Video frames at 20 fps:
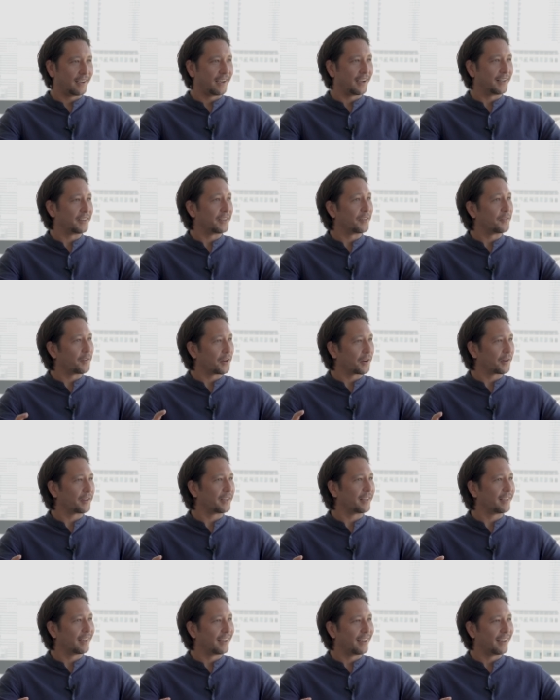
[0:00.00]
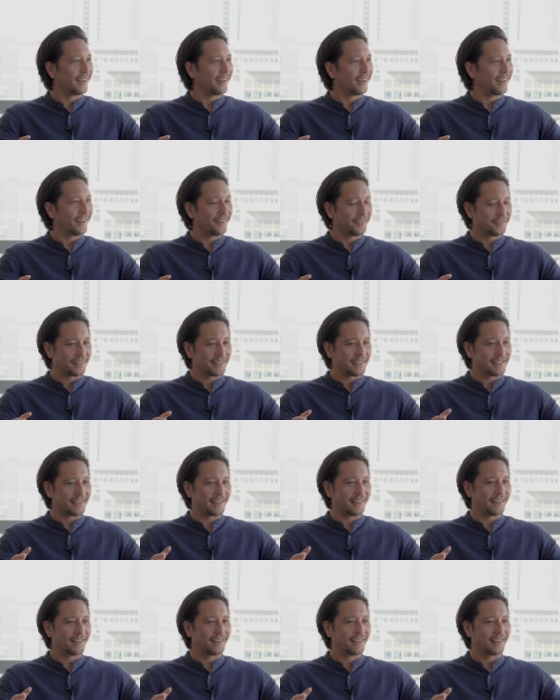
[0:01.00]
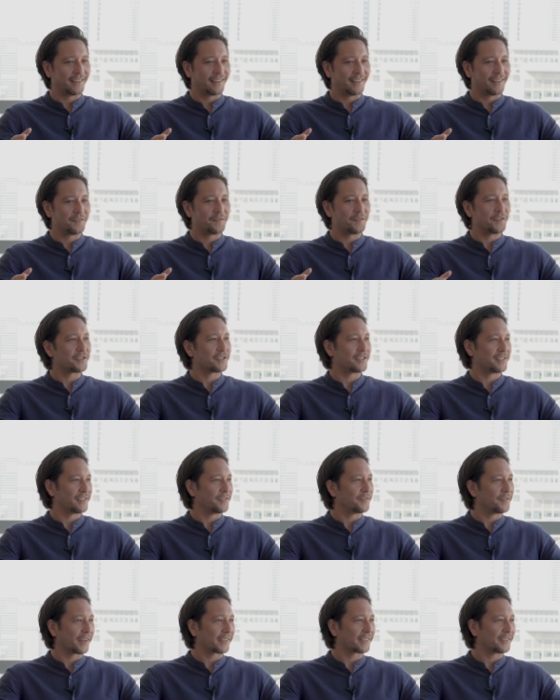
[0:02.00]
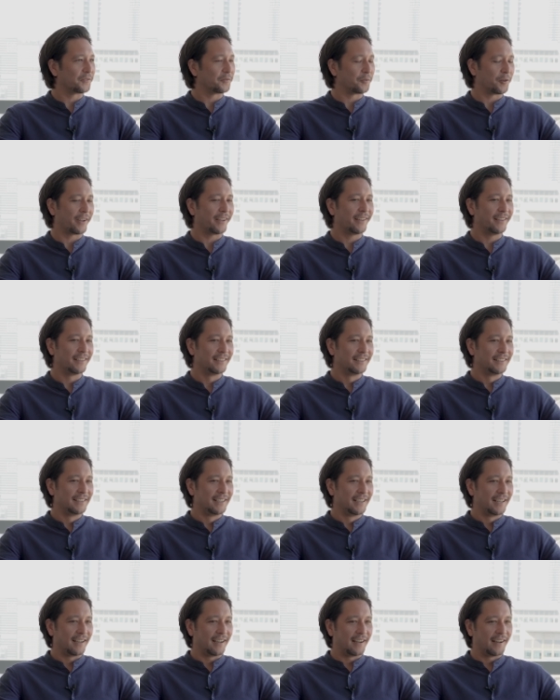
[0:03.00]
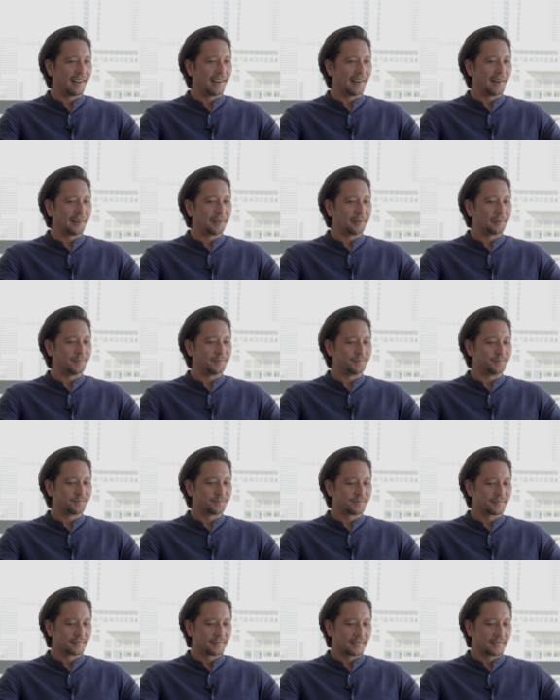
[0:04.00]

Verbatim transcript: on a very uh, uh, uh efficient and effective way. Um,